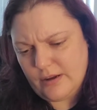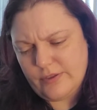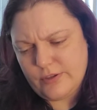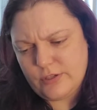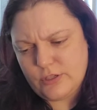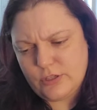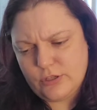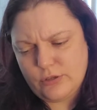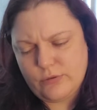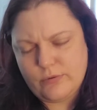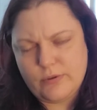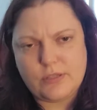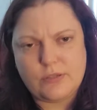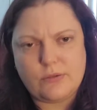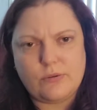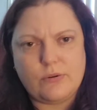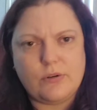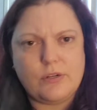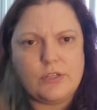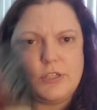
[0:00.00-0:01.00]
The Two of
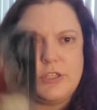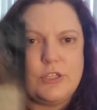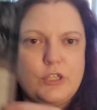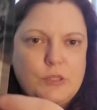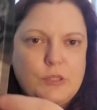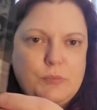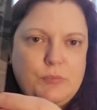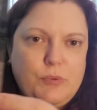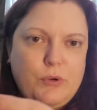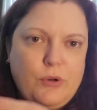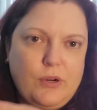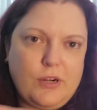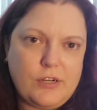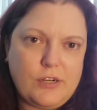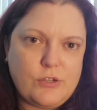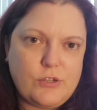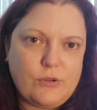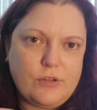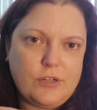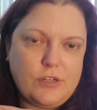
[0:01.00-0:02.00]
Swords looks
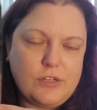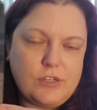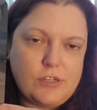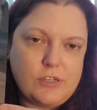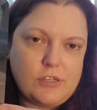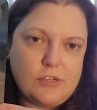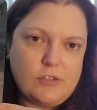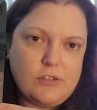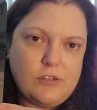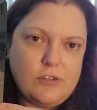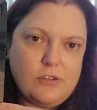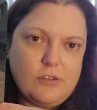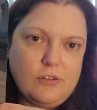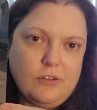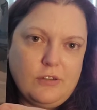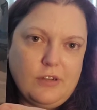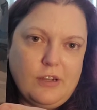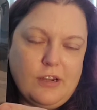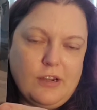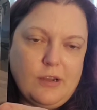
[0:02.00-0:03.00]
pretty
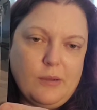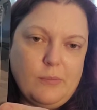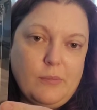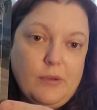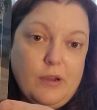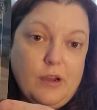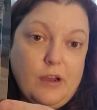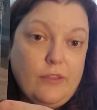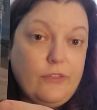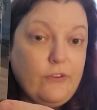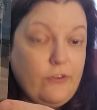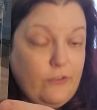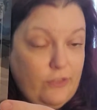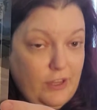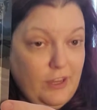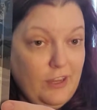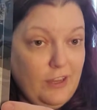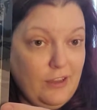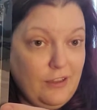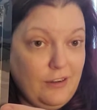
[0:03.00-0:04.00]
traditional, other
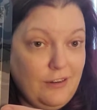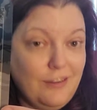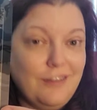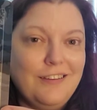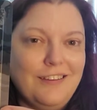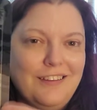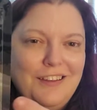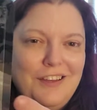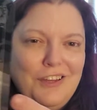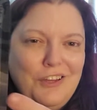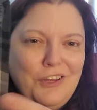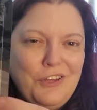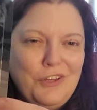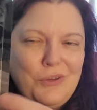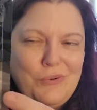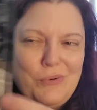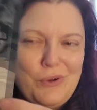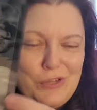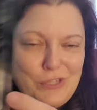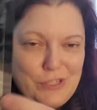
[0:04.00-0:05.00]
than
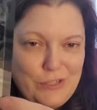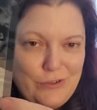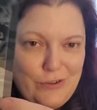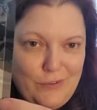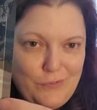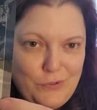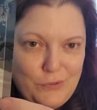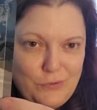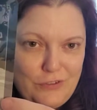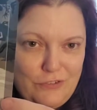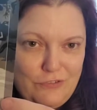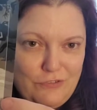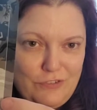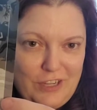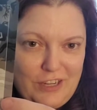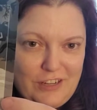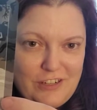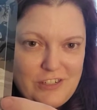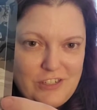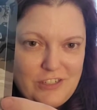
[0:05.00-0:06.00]
you also have a
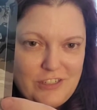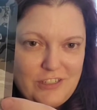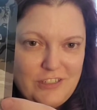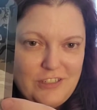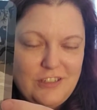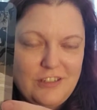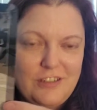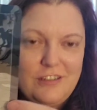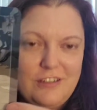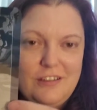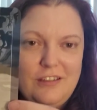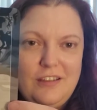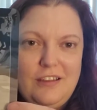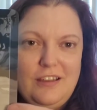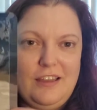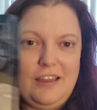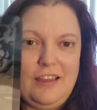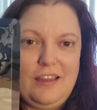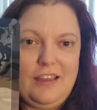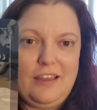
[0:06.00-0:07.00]
reflection
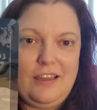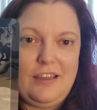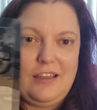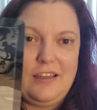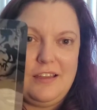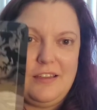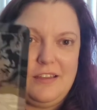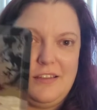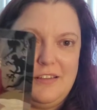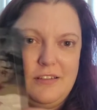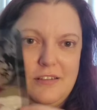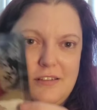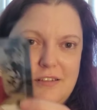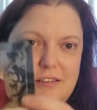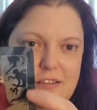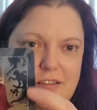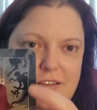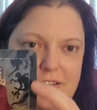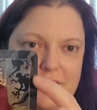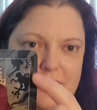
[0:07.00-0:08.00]

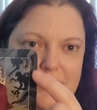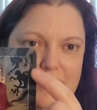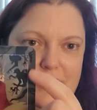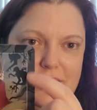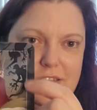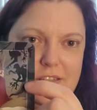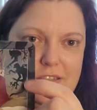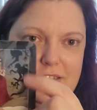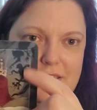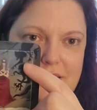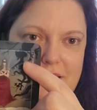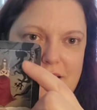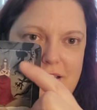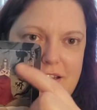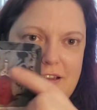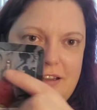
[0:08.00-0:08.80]
and these